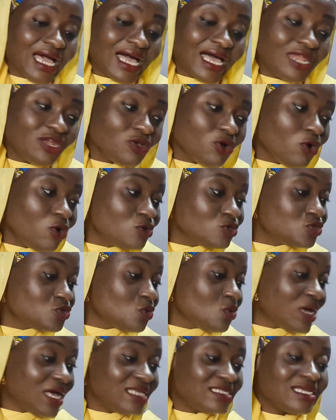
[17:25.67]
and
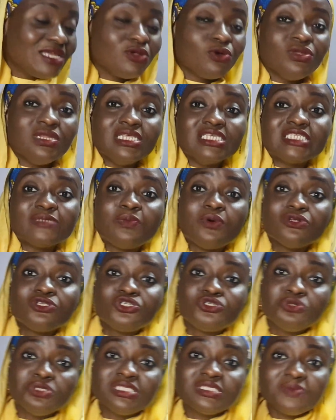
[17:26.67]
also as an on-the-spot
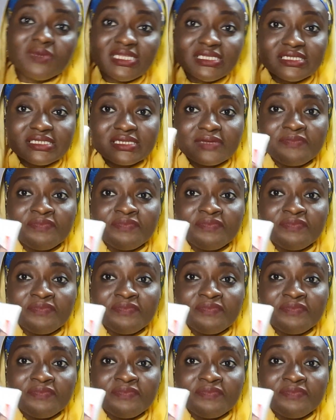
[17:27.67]
treatment.